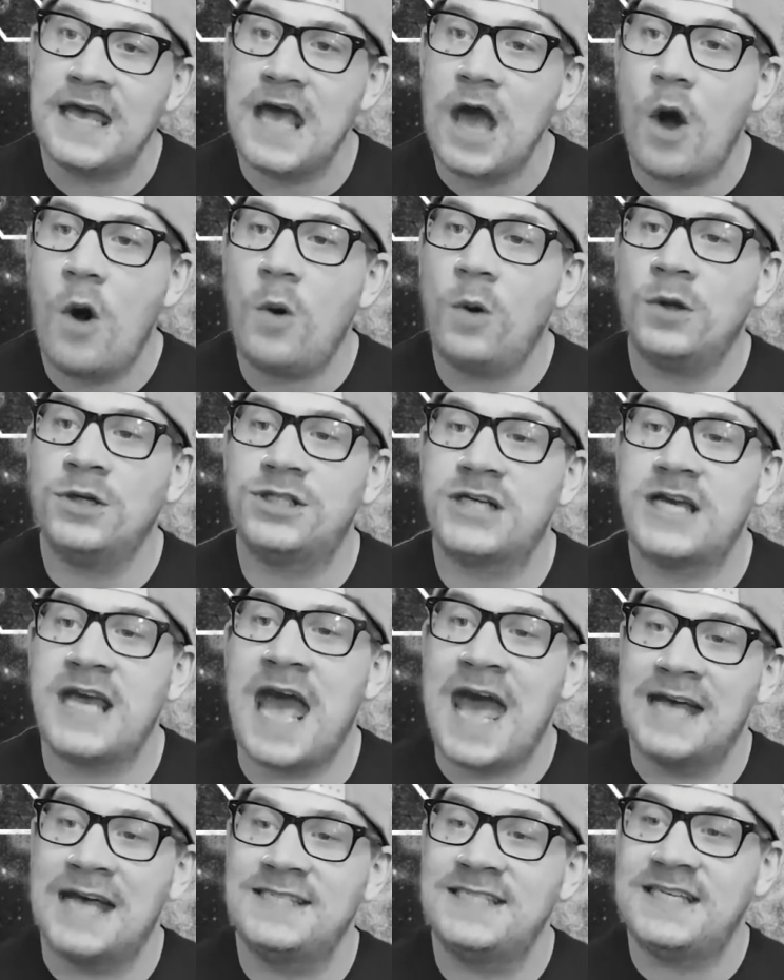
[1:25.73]
Orange
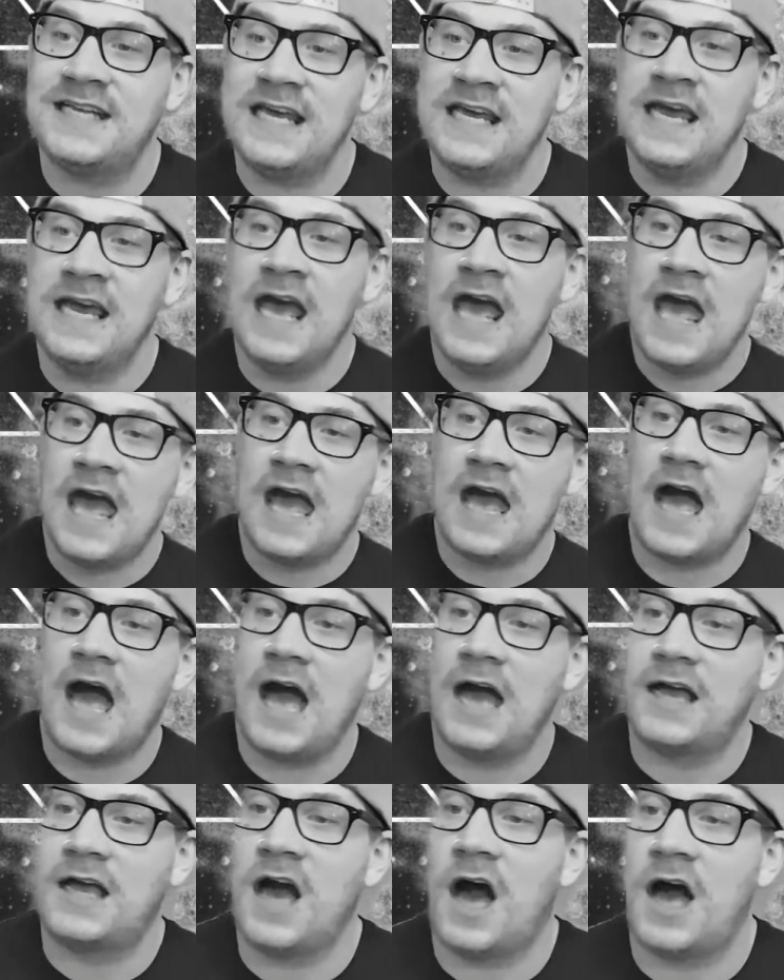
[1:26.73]
Cassidy
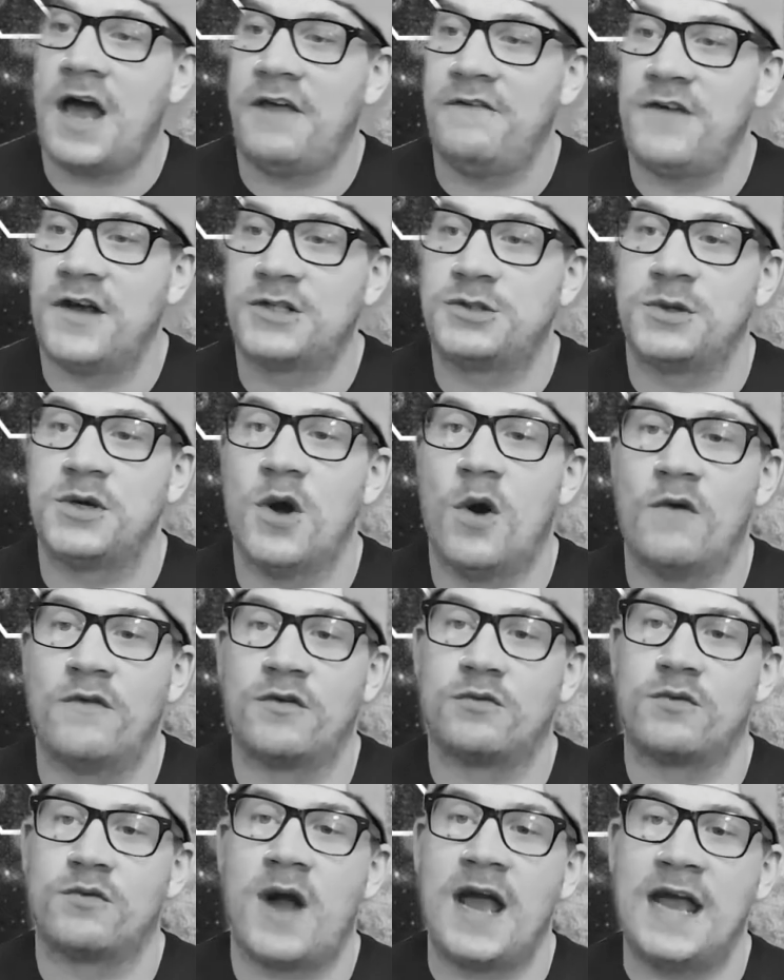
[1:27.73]
got a victory over
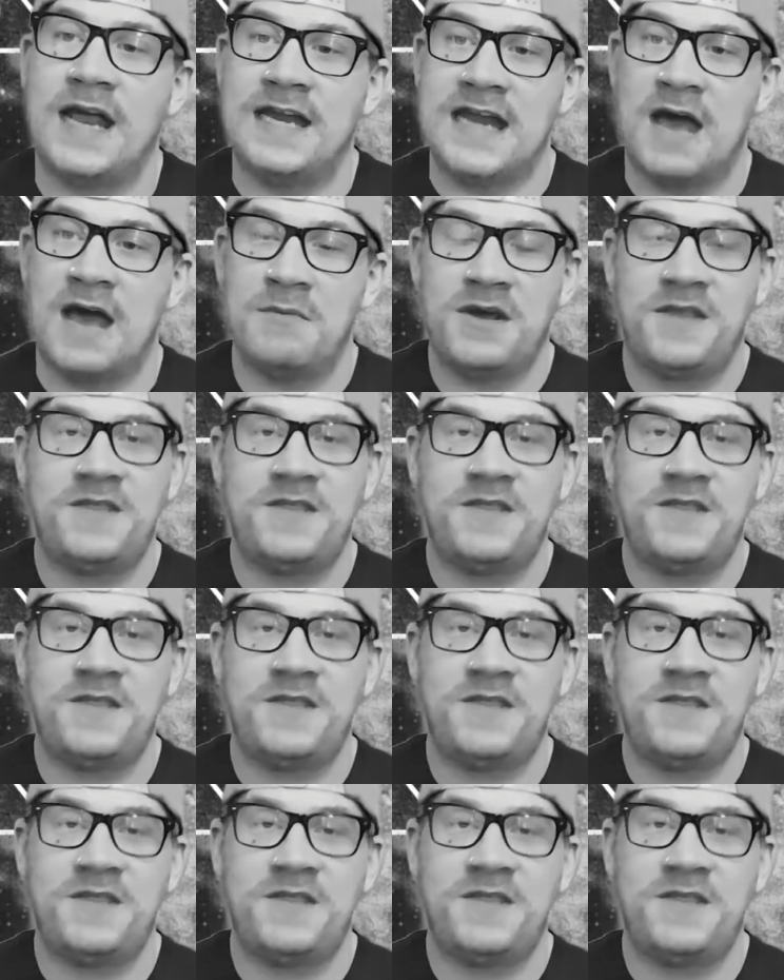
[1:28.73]
Ryan Nemeth.